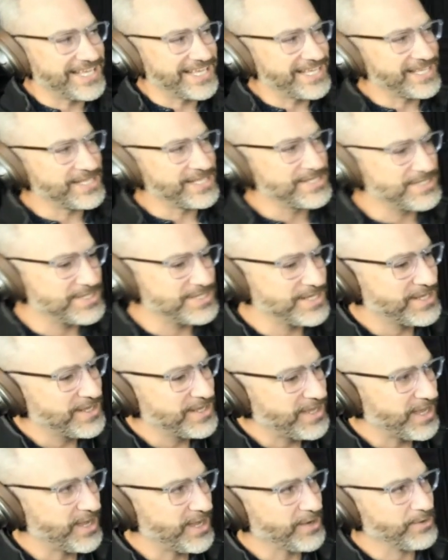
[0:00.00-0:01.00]
is
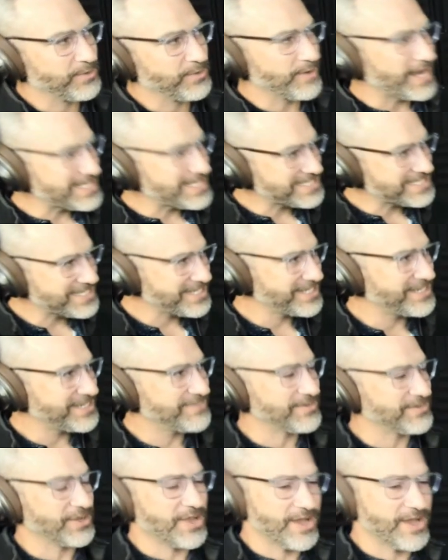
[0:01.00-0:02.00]

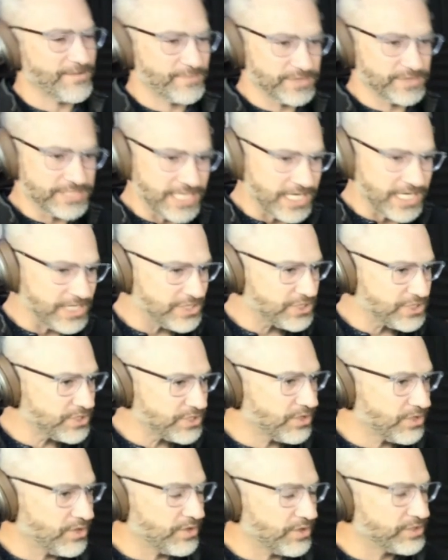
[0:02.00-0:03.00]
aggressive and
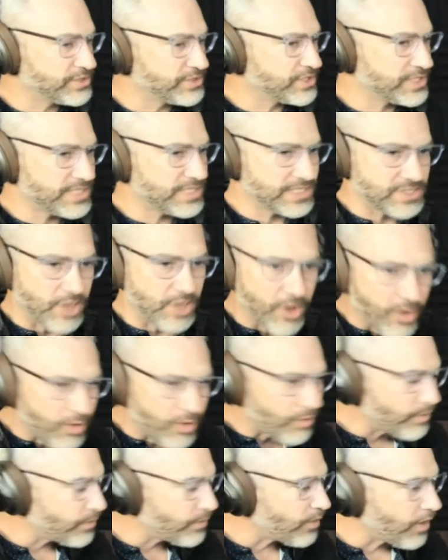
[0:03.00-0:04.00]
confrontational and just it's
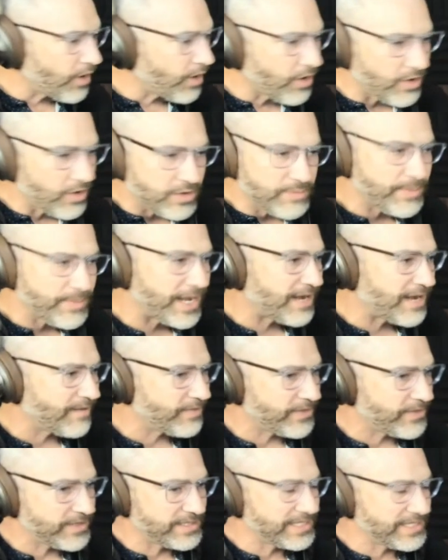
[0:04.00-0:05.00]
all
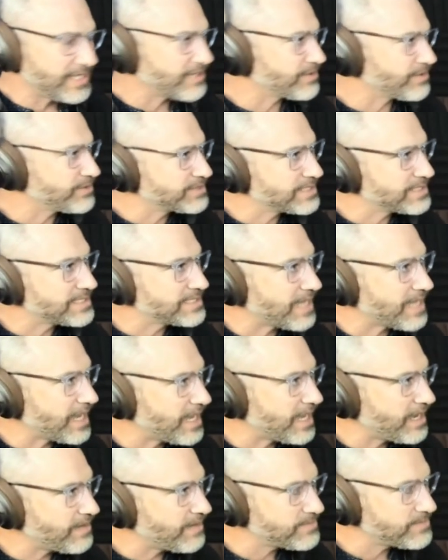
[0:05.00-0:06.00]
about the nickels and
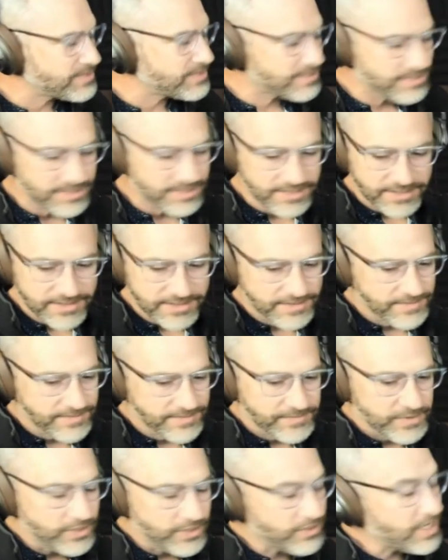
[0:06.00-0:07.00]
dimes,
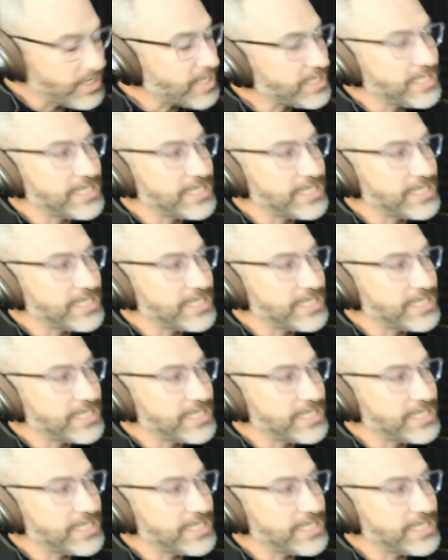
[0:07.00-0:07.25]
you're not going